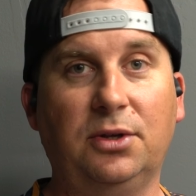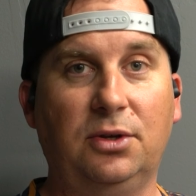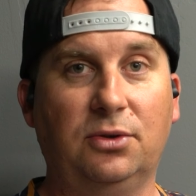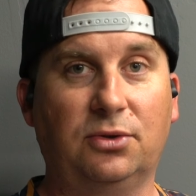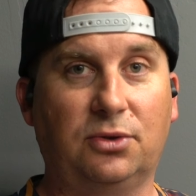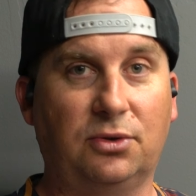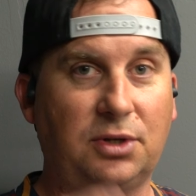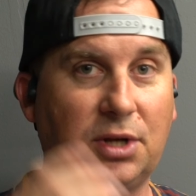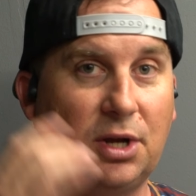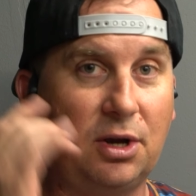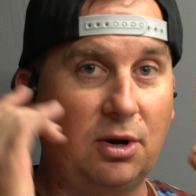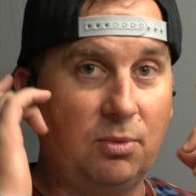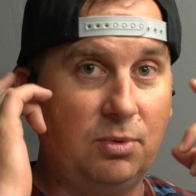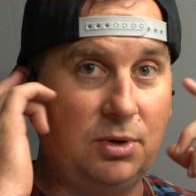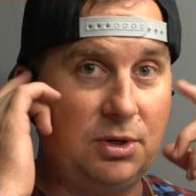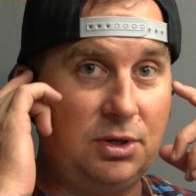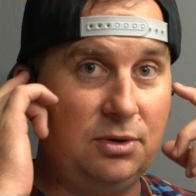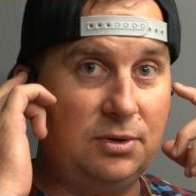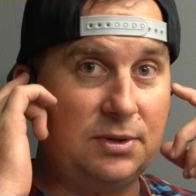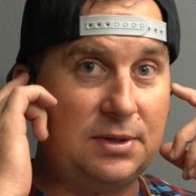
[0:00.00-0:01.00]
users here
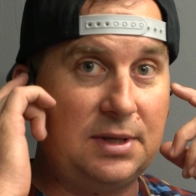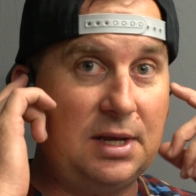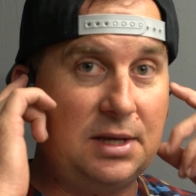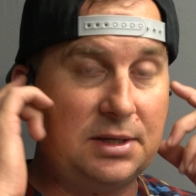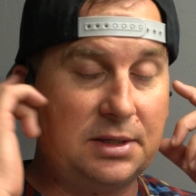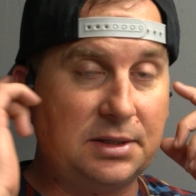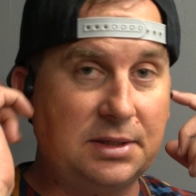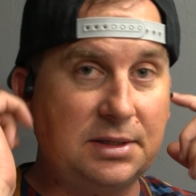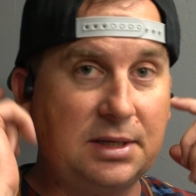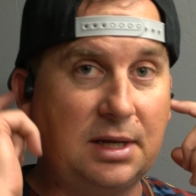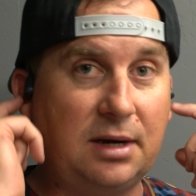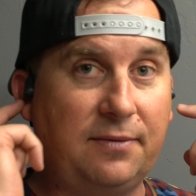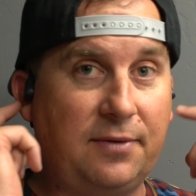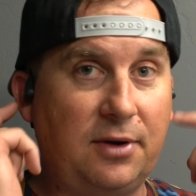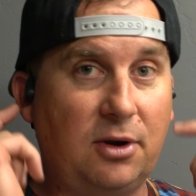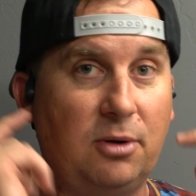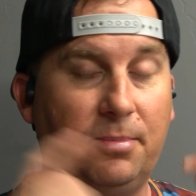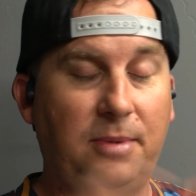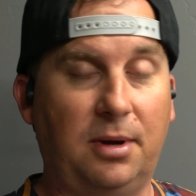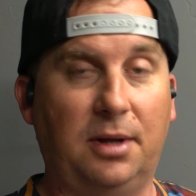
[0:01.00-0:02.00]
would use these instead of
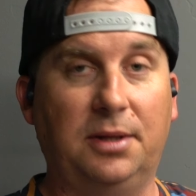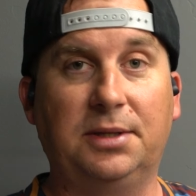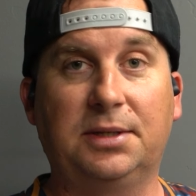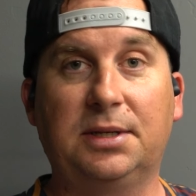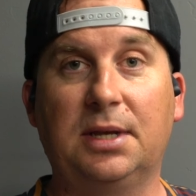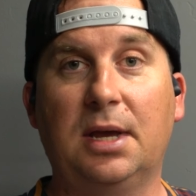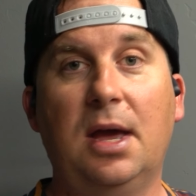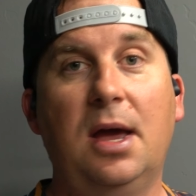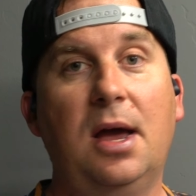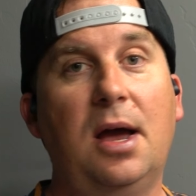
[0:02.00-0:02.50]
earbuds.